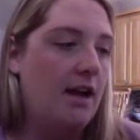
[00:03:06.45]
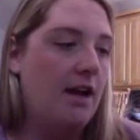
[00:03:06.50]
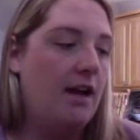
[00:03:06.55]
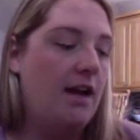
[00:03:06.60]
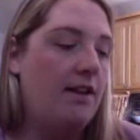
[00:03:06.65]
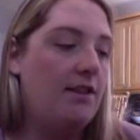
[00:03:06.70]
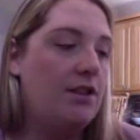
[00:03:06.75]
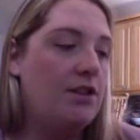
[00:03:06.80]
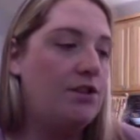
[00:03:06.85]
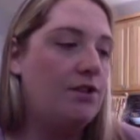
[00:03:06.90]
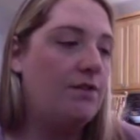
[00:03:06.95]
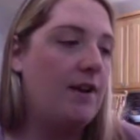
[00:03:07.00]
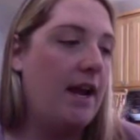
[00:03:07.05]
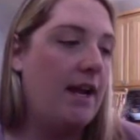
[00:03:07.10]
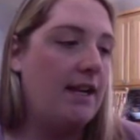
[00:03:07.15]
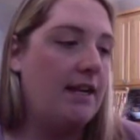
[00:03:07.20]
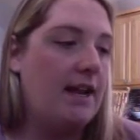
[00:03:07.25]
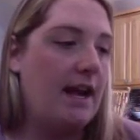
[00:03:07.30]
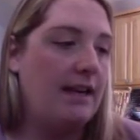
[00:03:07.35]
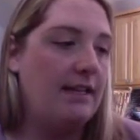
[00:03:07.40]
and the
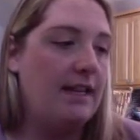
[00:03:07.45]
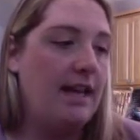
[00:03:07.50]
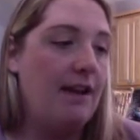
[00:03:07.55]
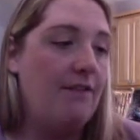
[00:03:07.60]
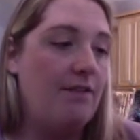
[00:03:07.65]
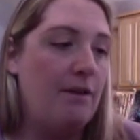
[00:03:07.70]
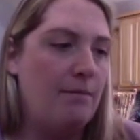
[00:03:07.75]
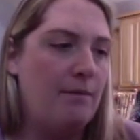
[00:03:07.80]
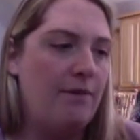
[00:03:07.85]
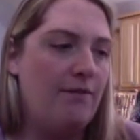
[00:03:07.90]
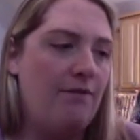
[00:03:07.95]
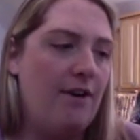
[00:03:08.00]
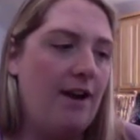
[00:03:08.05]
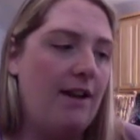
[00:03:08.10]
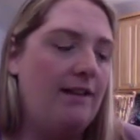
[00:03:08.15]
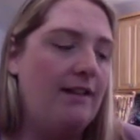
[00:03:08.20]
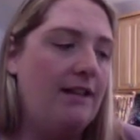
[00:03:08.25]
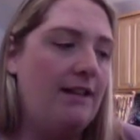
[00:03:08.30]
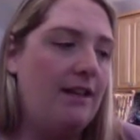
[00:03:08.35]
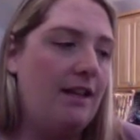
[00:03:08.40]
pteranodon gave them a
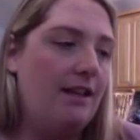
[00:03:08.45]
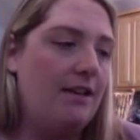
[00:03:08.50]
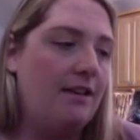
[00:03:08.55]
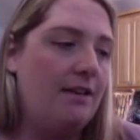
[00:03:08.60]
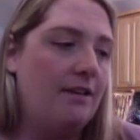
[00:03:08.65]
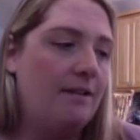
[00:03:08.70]
friendly look.